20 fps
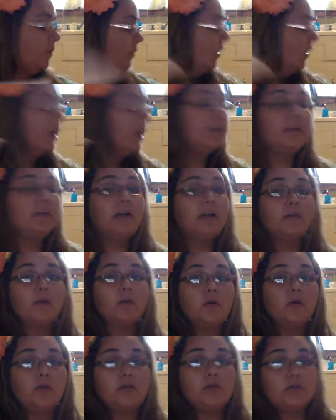and then I'm
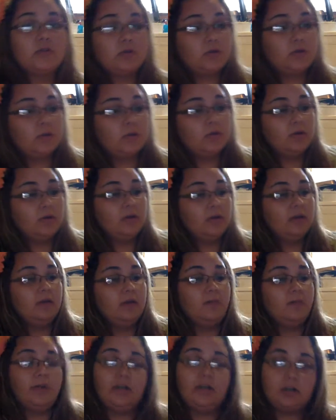going to
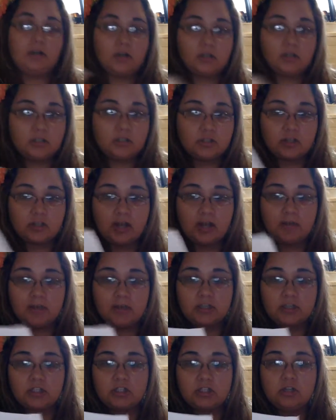put it into the dry
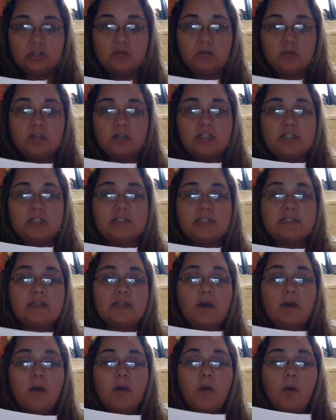mixture, which is
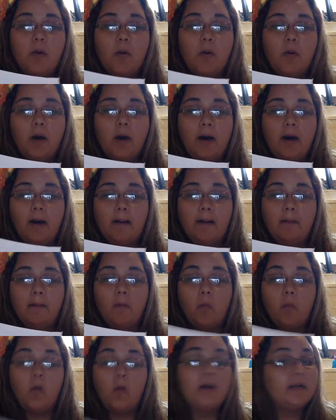
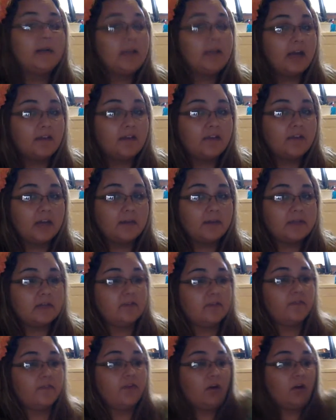1.5 cups
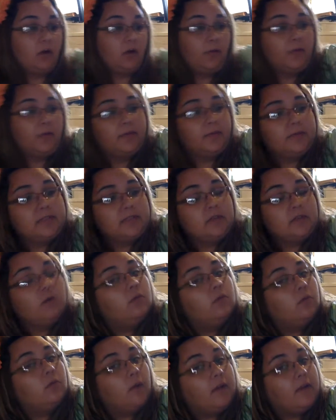of all-purpose
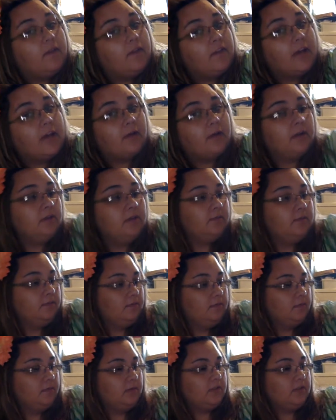white flour.
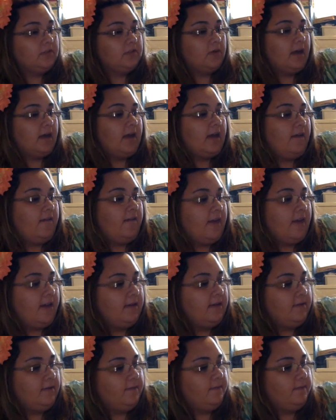So I have that.